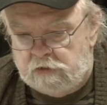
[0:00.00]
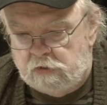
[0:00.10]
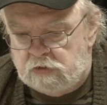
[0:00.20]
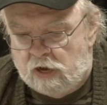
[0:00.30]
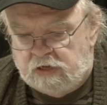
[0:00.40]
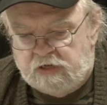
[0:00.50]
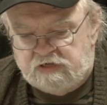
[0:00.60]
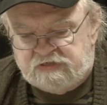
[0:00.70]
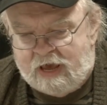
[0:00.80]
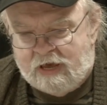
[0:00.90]
could not get
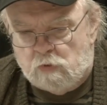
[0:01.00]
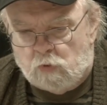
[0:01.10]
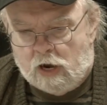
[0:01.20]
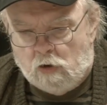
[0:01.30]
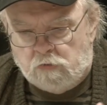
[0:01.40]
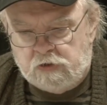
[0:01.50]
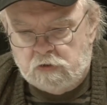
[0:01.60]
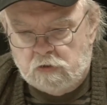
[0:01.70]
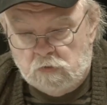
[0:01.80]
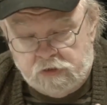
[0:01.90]
his head around,
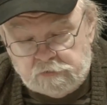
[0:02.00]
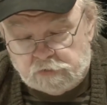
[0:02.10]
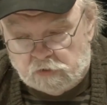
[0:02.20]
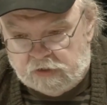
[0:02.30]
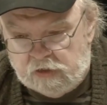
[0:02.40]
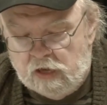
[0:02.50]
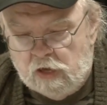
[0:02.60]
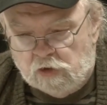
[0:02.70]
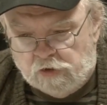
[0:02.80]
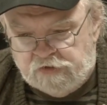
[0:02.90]
literally,
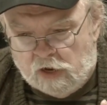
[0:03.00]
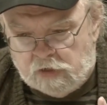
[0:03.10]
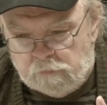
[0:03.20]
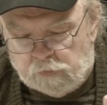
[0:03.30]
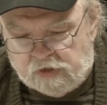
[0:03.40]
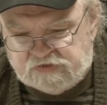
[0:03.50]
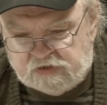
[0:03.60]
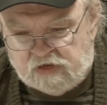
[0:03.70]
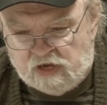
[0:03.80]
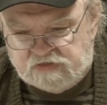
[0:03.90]
could not embrace the
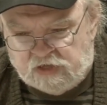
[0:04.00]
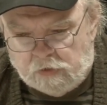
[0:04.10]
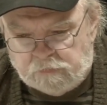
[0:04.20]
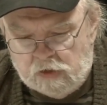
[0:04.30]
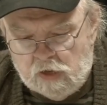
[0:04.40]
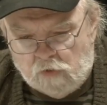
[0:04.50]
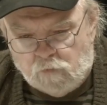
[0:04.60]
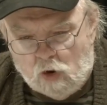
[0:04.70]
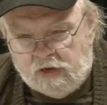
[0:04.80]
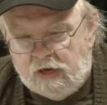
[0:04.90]
concept of
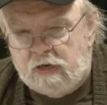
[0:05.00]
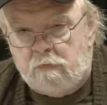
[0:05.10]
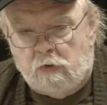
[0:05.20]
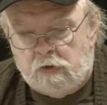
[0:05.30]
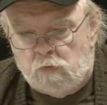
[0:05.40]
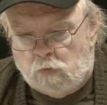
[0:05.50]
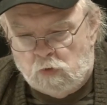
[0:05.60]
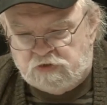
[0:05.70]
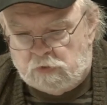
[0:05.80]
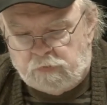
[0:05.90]
why anybody would
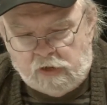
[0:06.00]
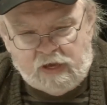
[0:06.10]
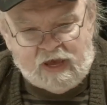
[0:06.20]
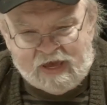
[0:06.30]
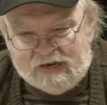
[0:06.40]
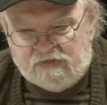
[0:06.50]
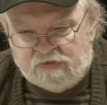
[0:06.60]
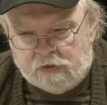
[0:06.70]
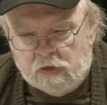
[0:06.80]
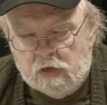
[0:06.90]
wish to play
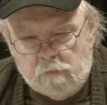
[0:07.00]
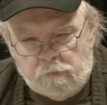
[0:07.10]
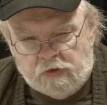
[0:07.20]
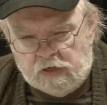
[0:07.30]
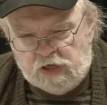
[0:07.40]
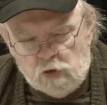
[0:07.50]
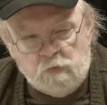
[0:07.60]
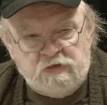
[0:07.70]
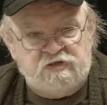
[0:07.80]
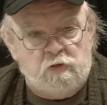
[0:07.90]
anything but a
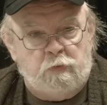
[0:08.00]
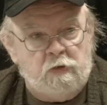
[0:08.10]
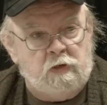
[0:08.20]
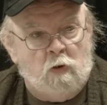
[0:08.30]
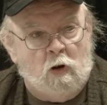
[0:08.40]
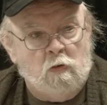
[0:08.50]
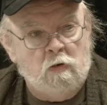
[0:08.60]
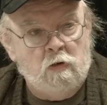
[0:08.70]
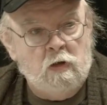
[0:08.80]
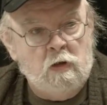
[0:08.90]
human superhero.
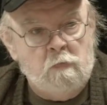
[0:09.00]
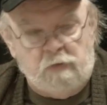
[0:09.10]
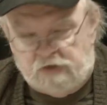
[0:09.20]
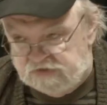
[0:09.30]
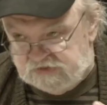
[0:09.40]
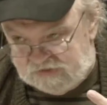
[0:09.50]
Because